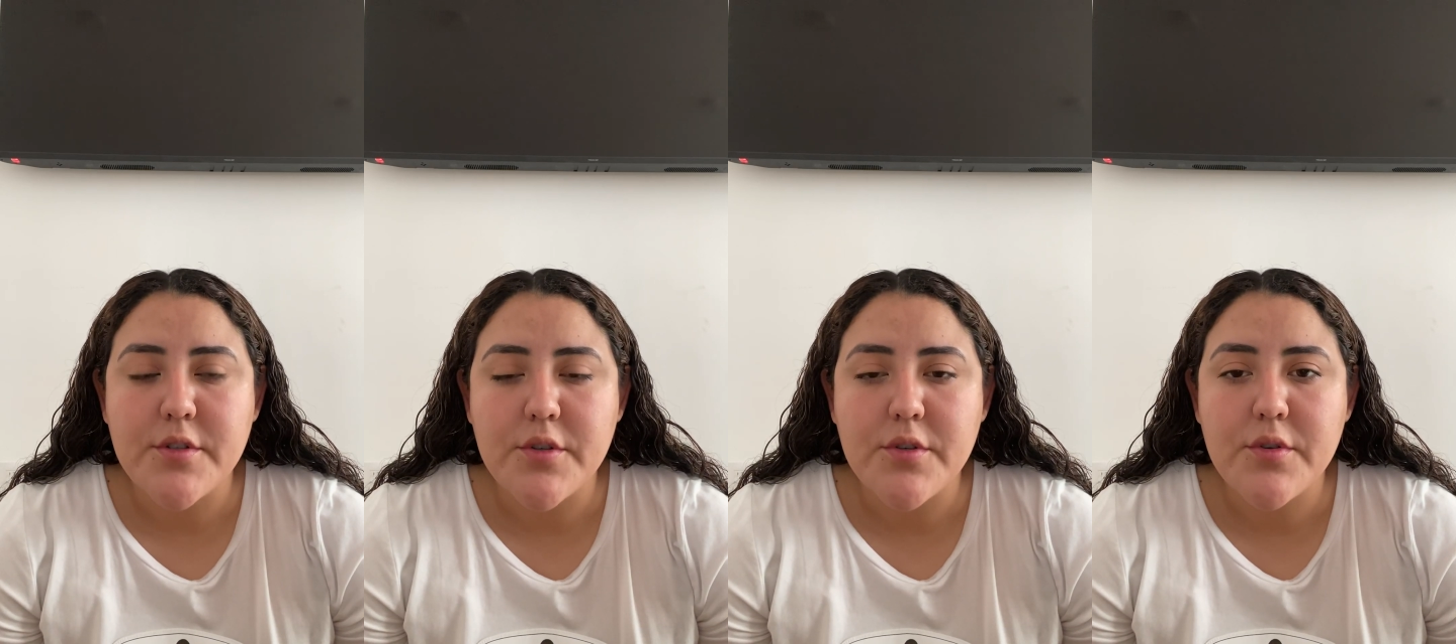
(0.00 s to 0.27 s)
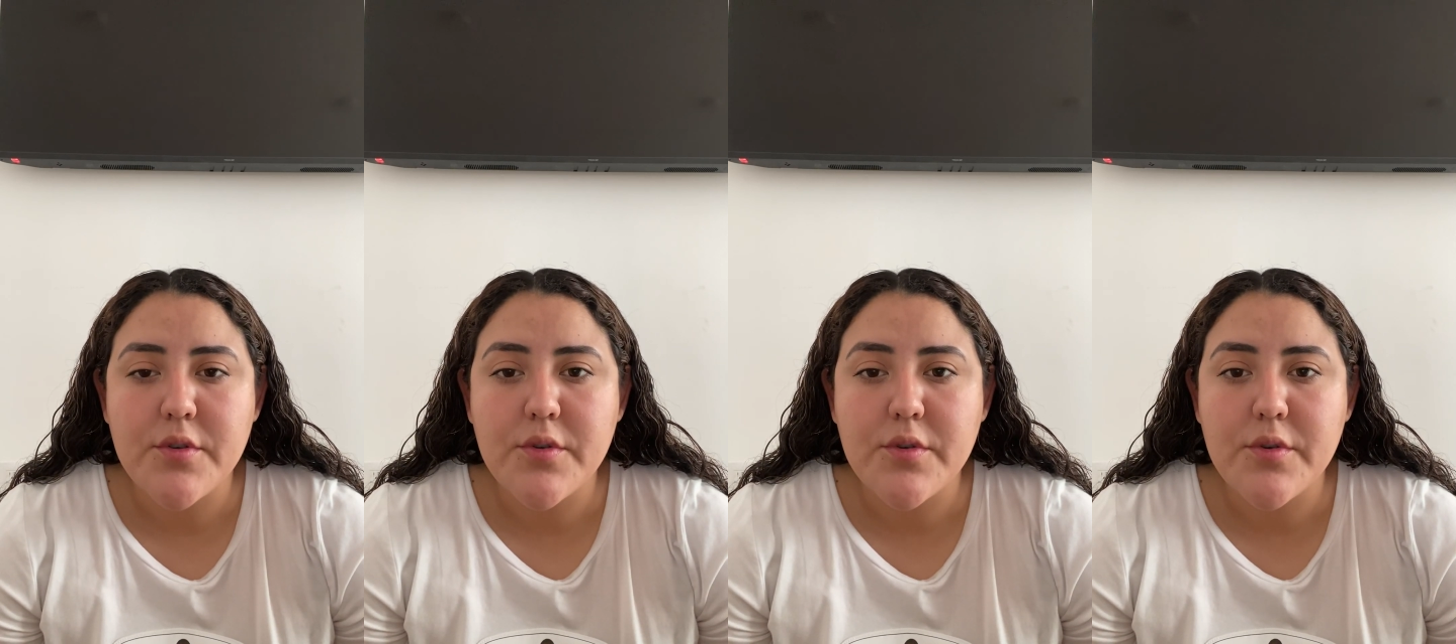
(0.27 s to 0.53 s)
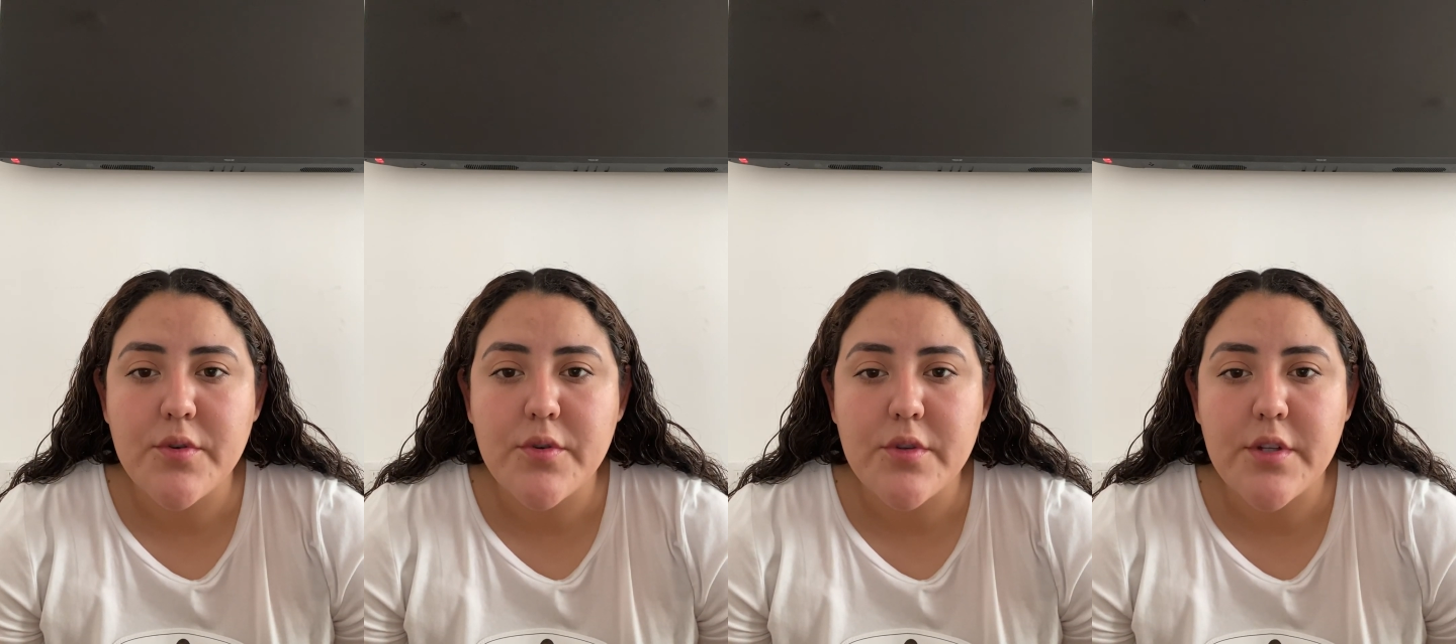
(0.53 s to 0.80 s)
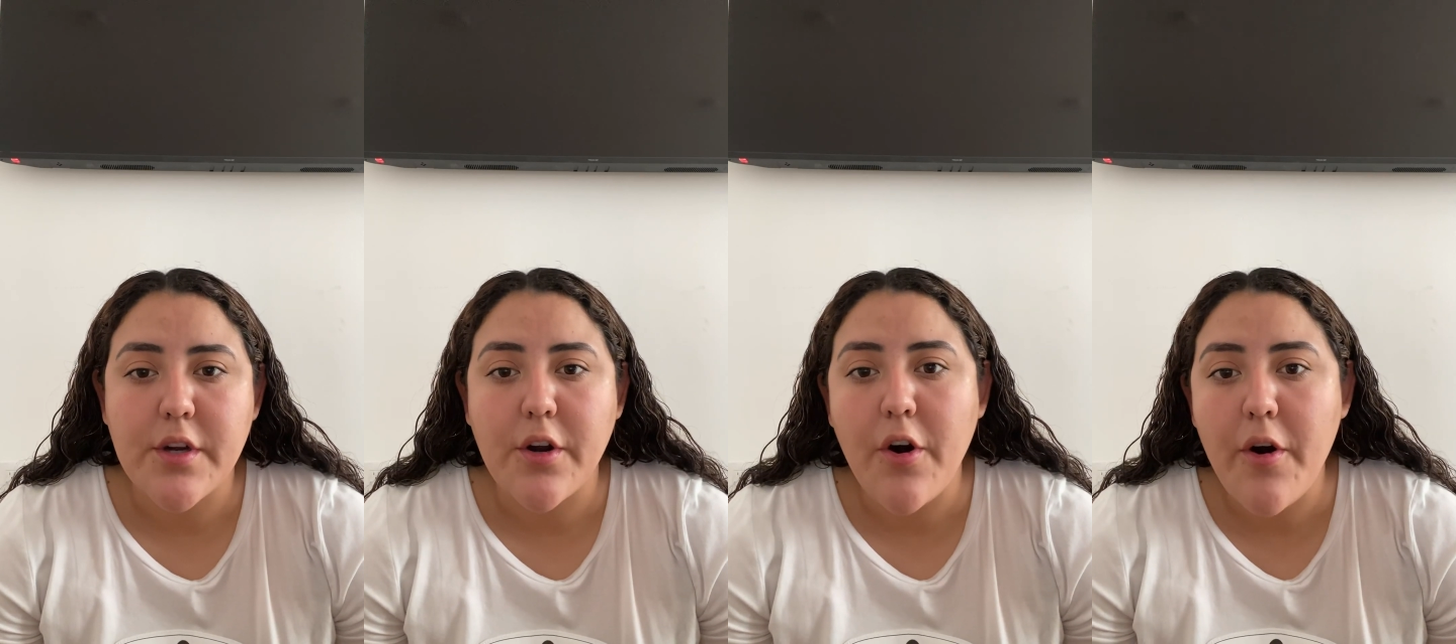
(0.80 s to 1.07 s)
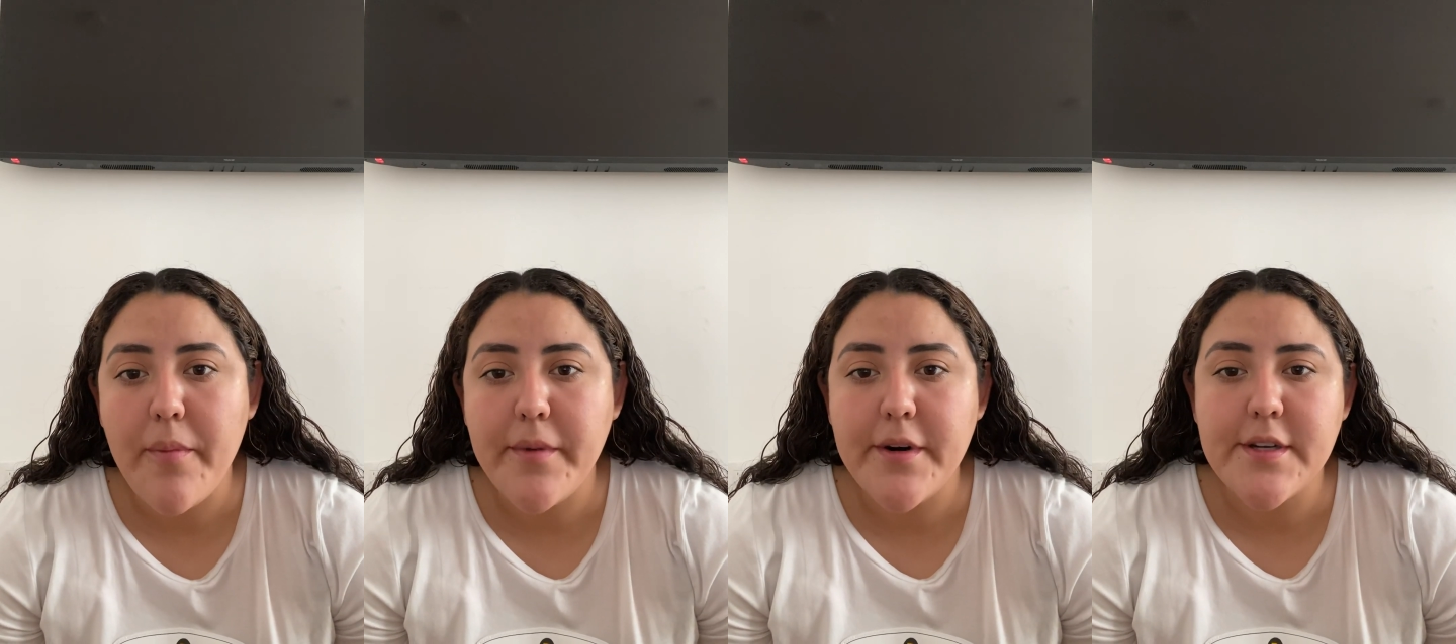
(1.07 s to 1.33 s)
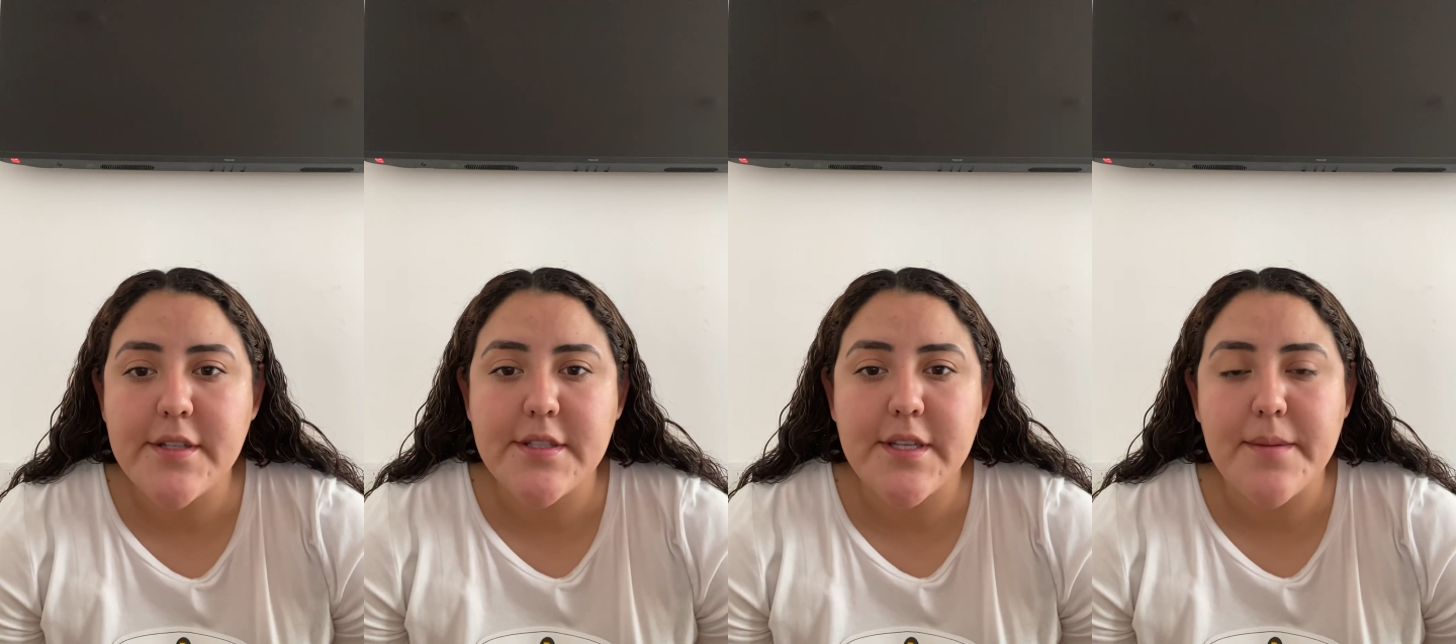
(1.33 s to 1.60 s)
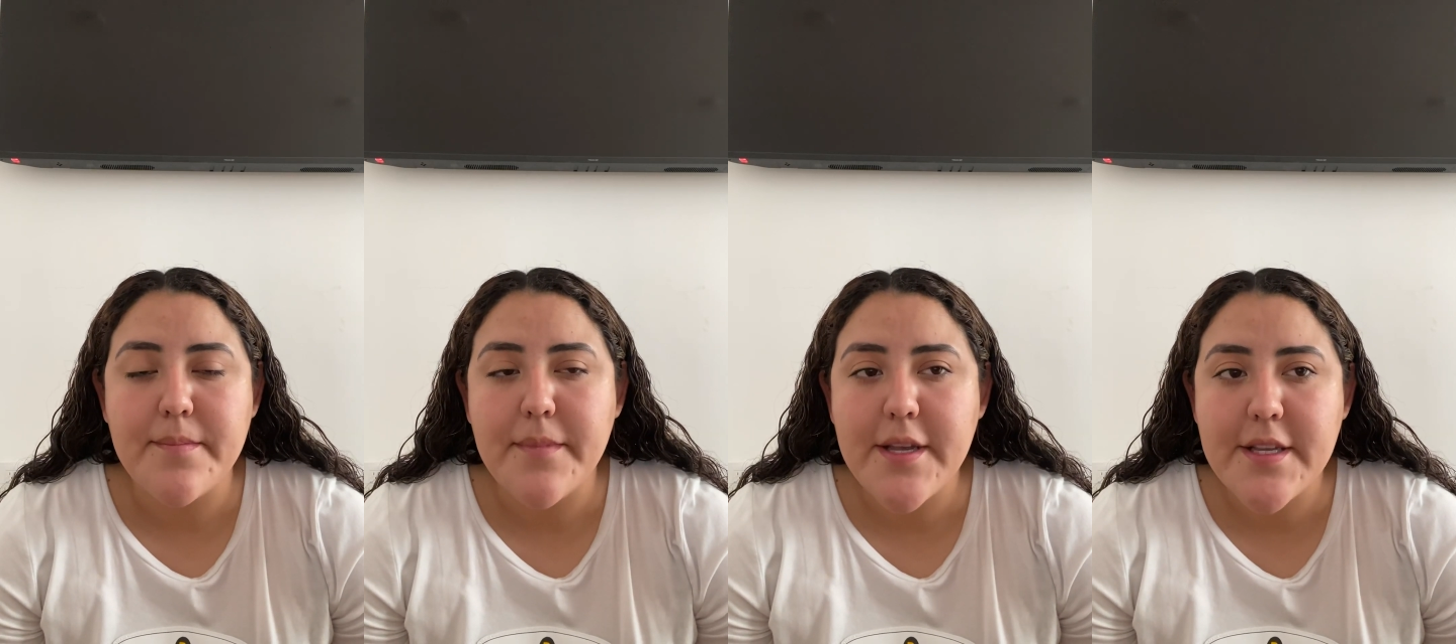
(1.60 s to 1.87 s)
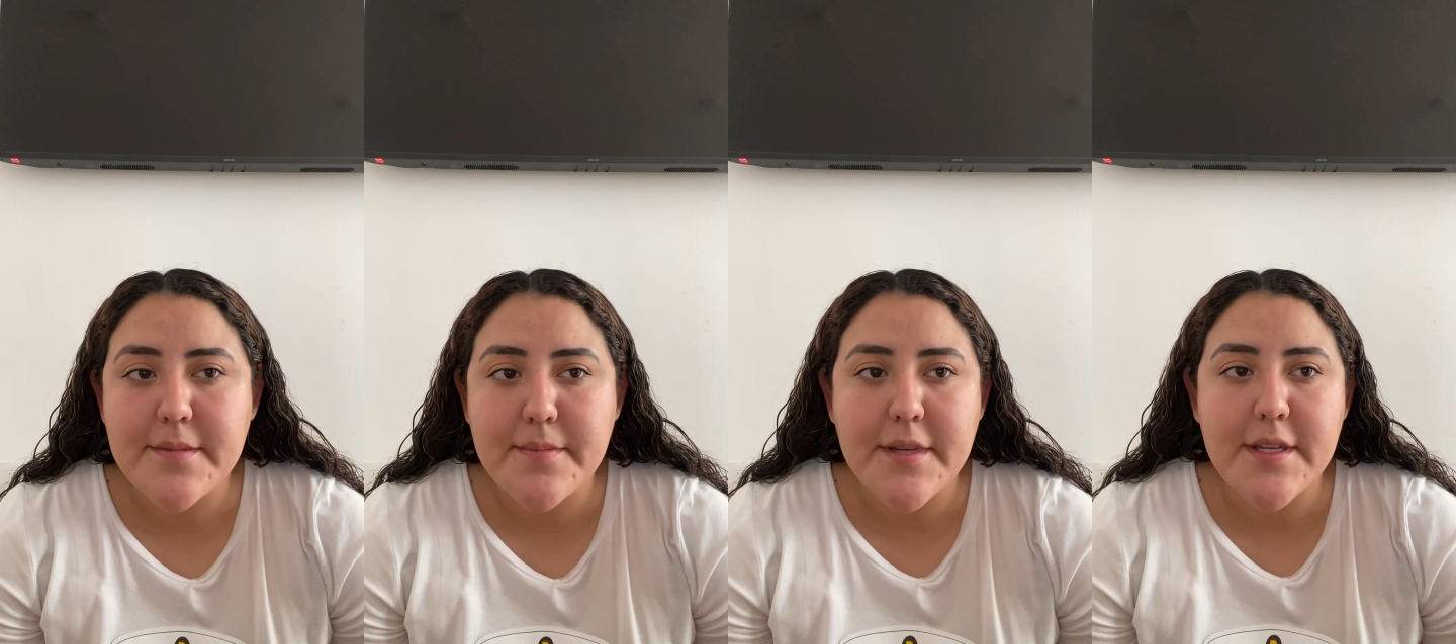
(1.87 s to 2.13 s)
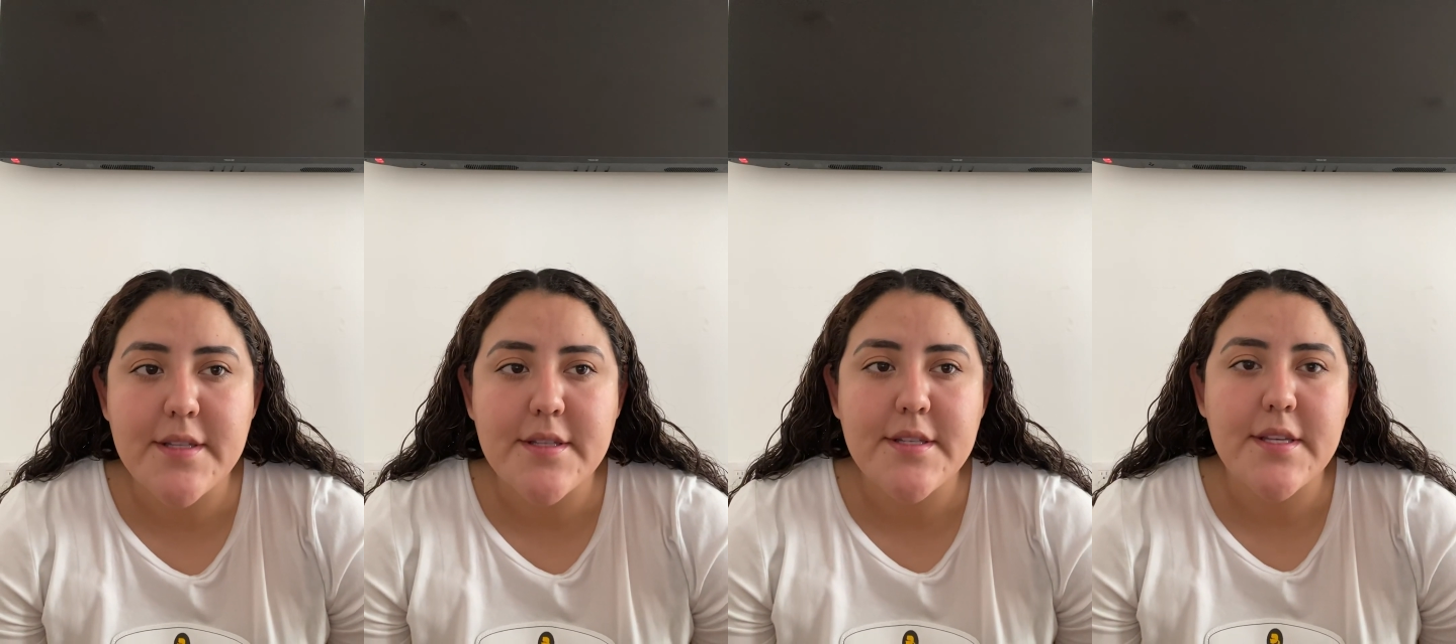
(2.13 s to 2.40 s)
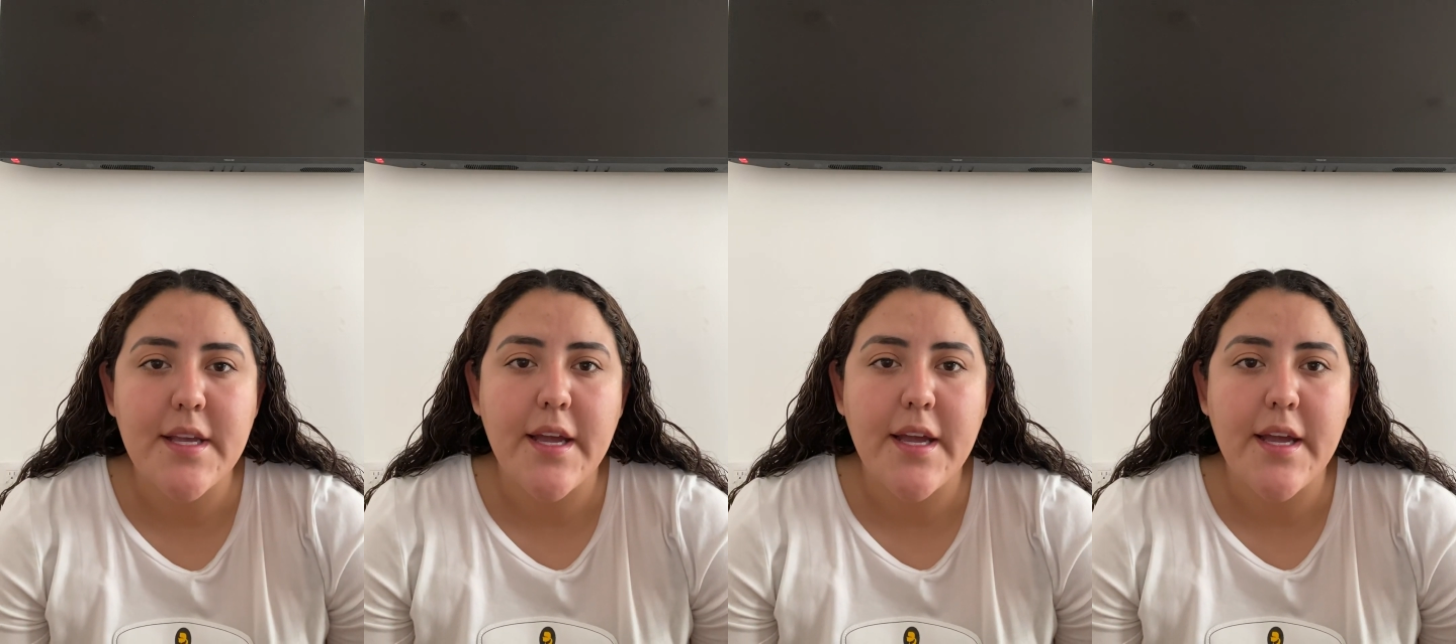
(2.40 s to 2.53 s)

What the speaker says: to the commerce, the investments,